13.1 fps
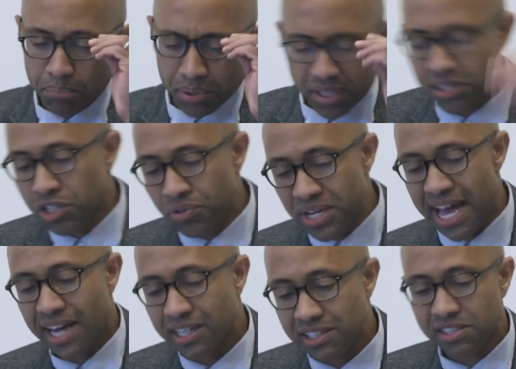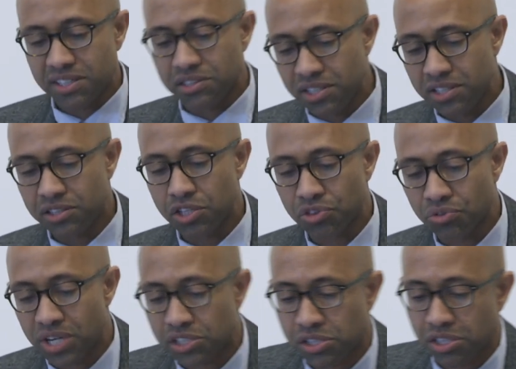Political realities continued to
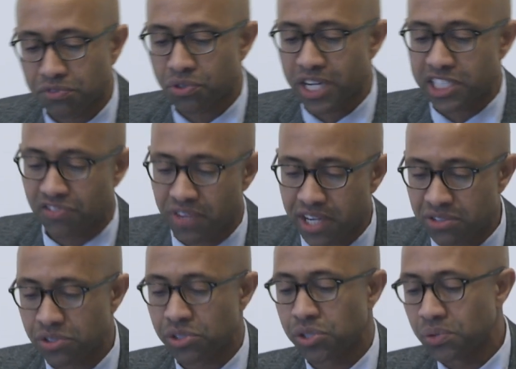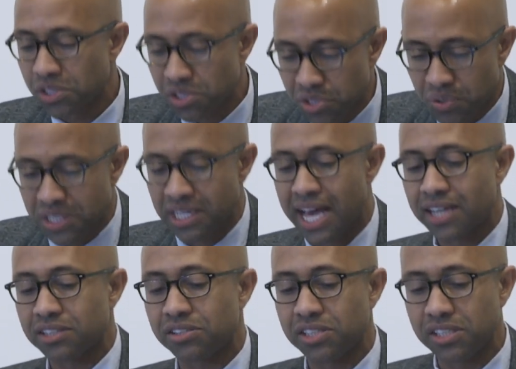thrust civil rights veterans toward new
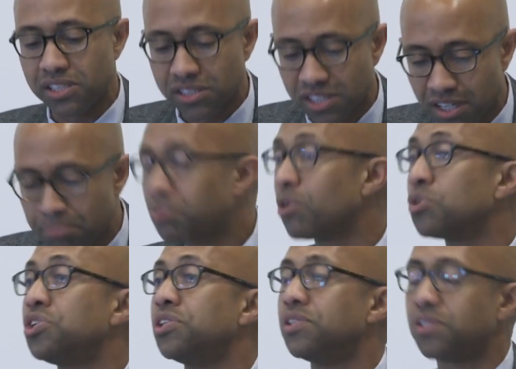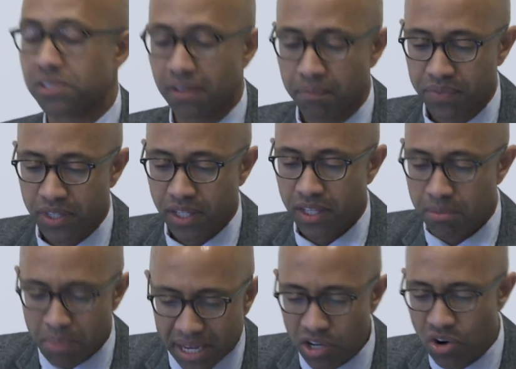analyses and approaches.
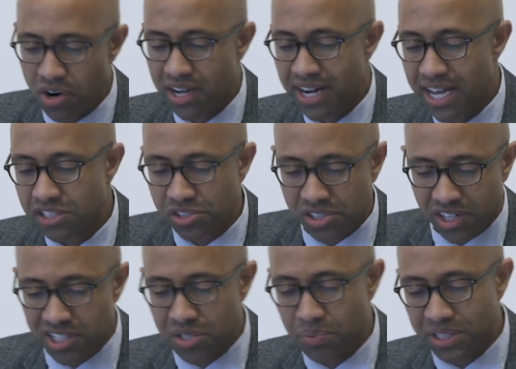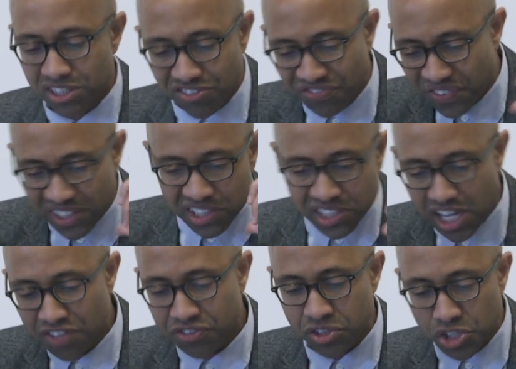Many organizers underwent a
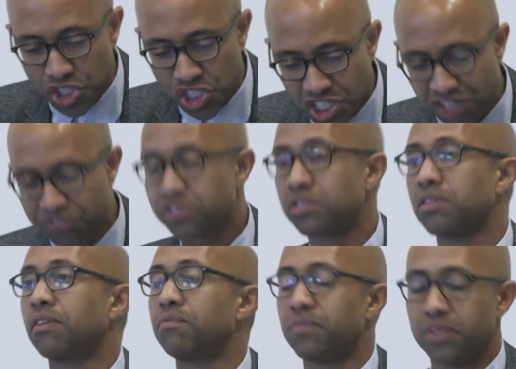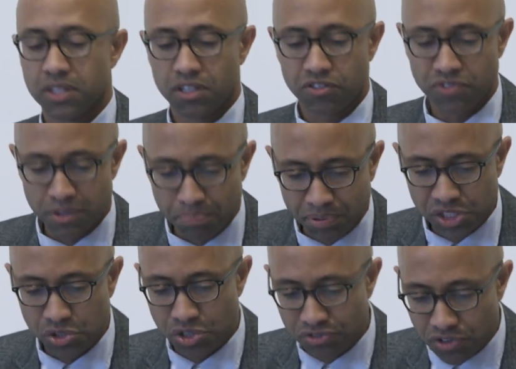philosophical shift from the
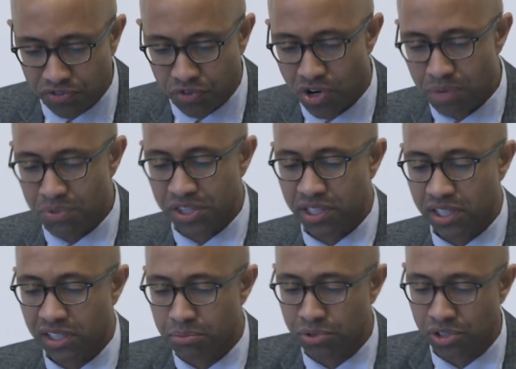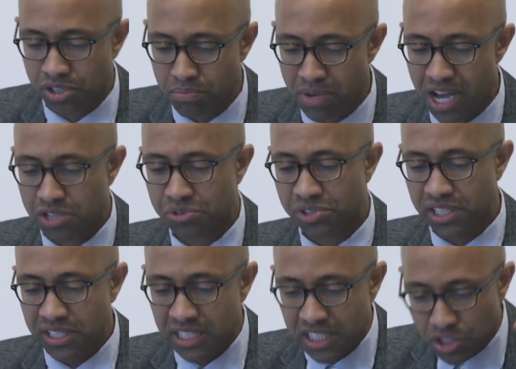pursuit of reform within a liberal
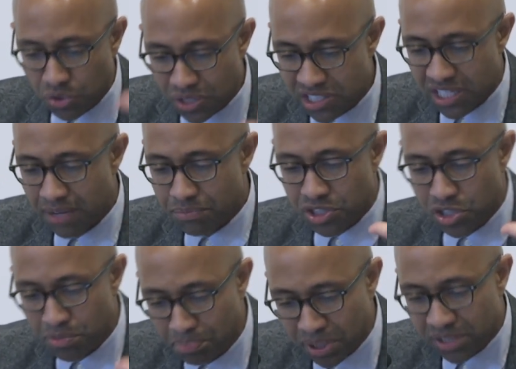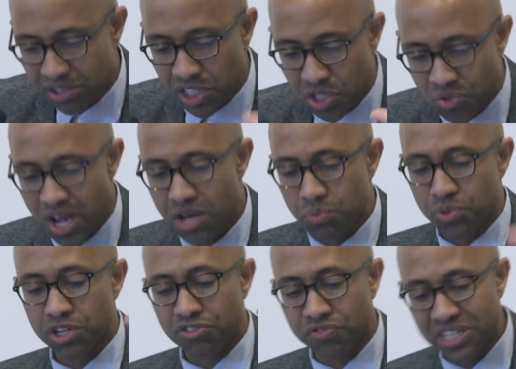democracy to attempt to build the
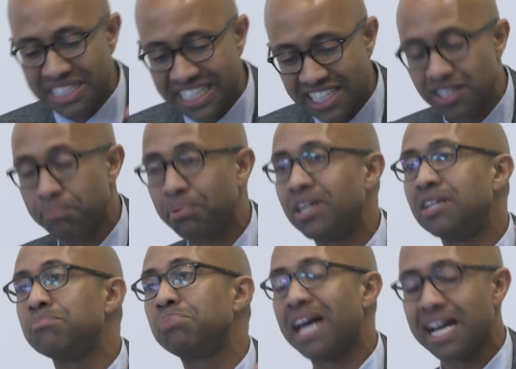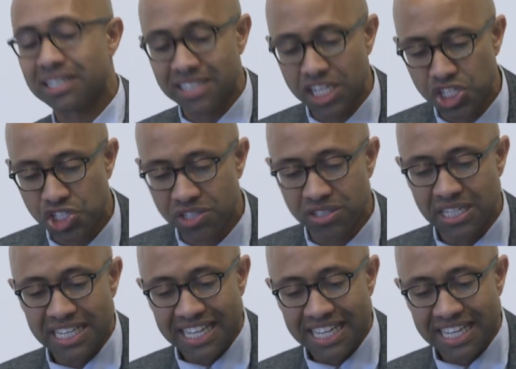groundwork for an independent black nation,